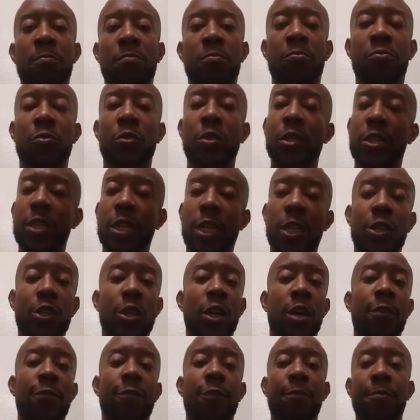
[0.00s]
appreciate
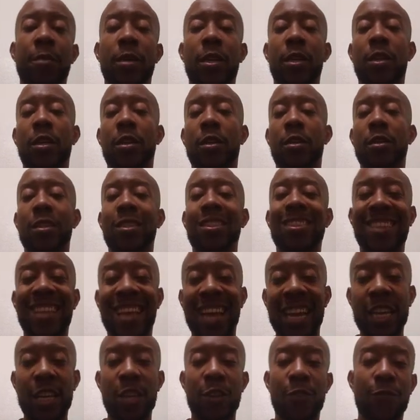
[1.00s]
y'all for being here.
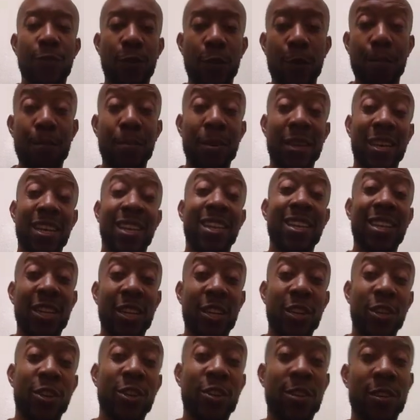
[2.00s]
Thank you for being
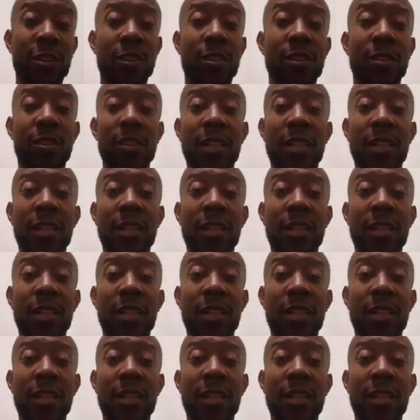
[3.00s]
here.